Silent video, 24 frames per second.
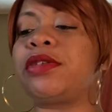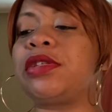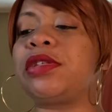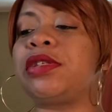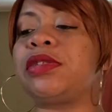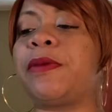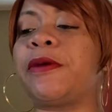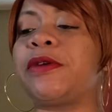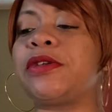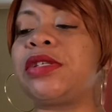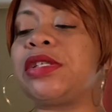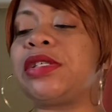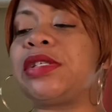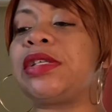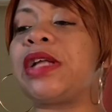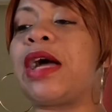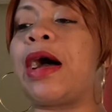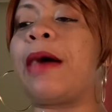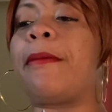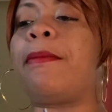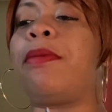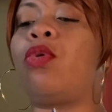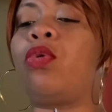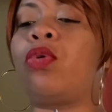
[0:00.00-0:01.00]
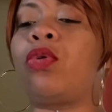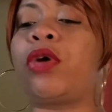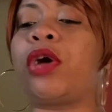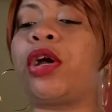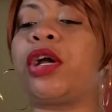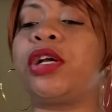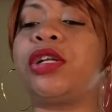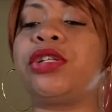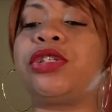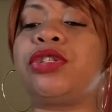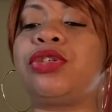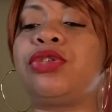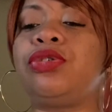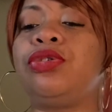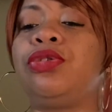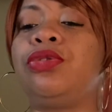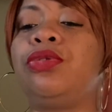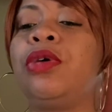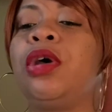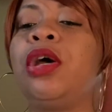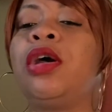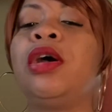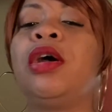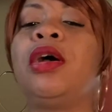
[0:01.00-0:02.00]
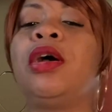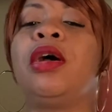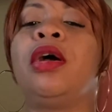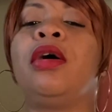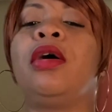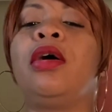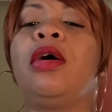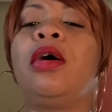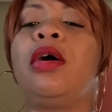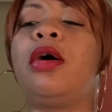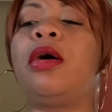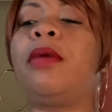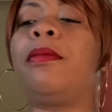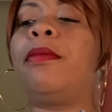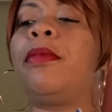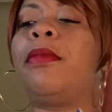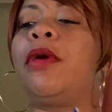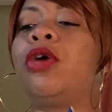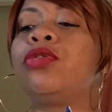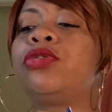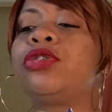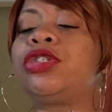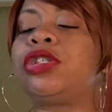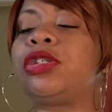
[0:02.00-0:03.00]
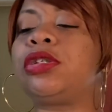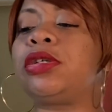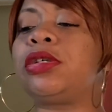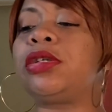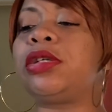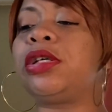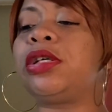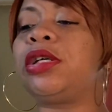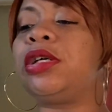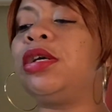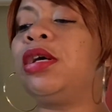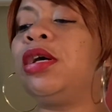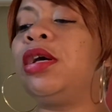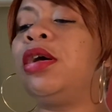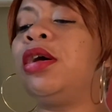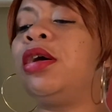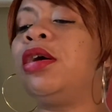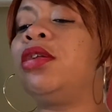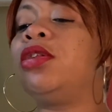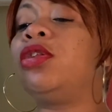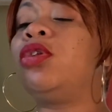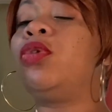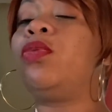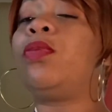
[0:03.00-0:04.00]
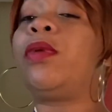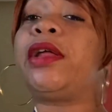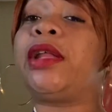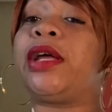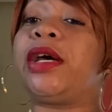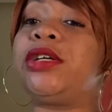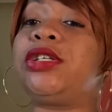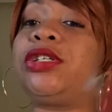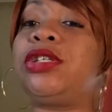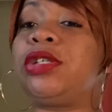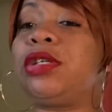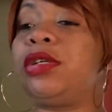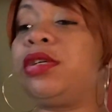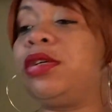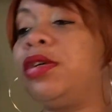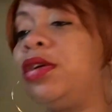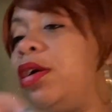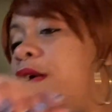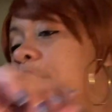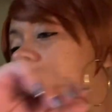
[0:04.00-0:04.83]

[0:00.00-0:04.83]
This person is not pouring into you emotionally the way they should.